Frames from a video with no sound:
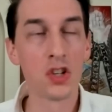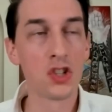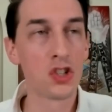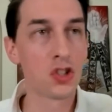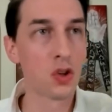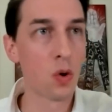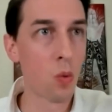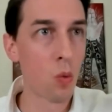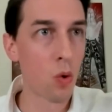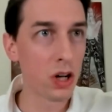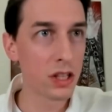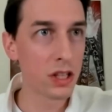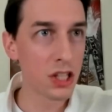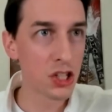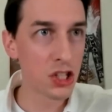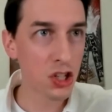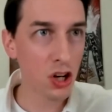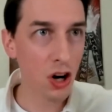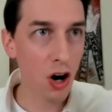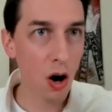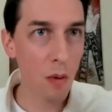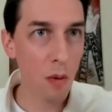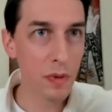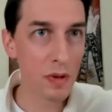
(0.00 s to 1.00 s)
So what is
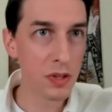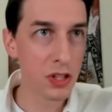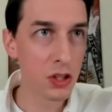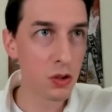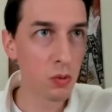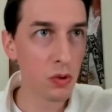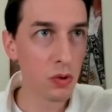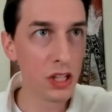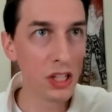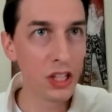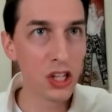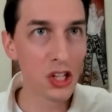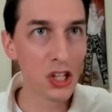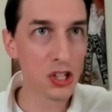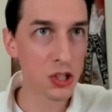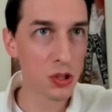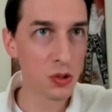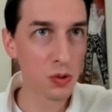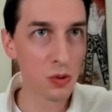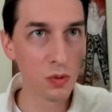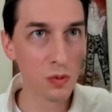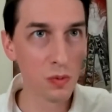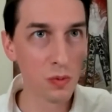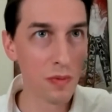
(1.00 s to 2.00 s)
common between these
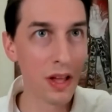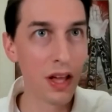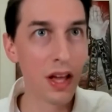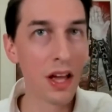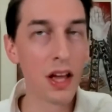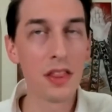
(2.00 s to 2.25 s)
two?